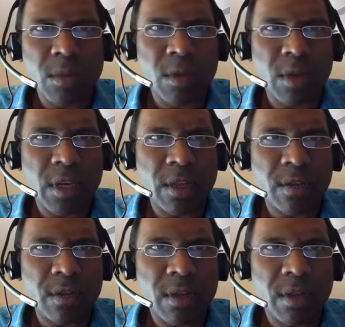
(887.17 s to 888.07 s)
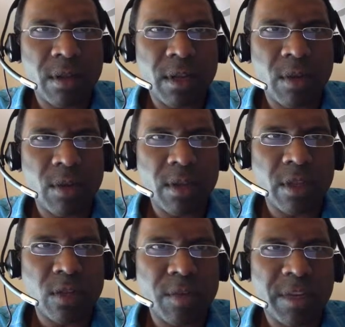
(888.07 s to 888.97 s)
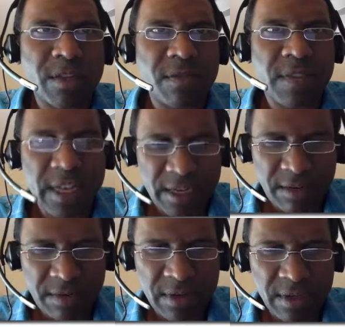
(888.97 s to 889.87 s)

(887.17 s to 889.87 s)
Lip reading: Okay, this is clearly not working. Let's go back to 5.